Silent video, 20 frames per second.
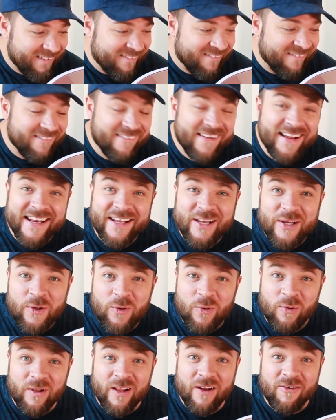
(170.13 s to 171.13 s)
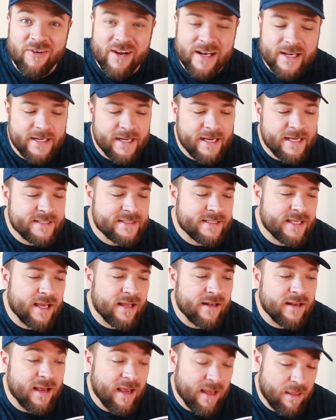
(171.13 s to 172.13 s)
Really cool, a really nice
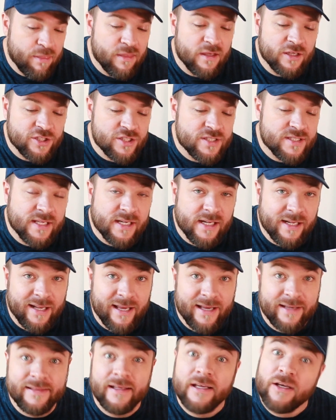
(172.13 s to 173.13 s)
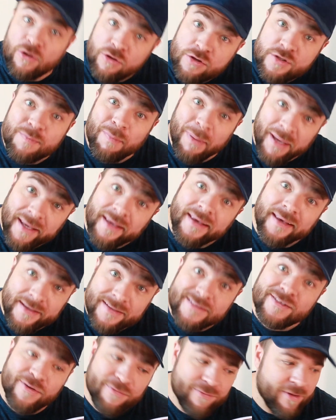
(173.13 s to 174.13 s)
color. I think she's gonna like that because pink
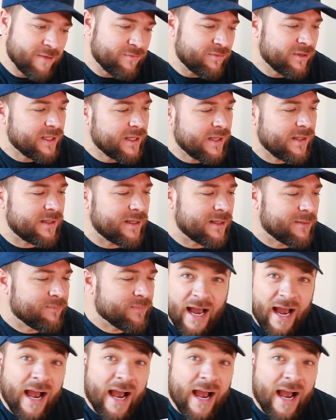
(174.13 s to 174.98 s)
is her favorite color.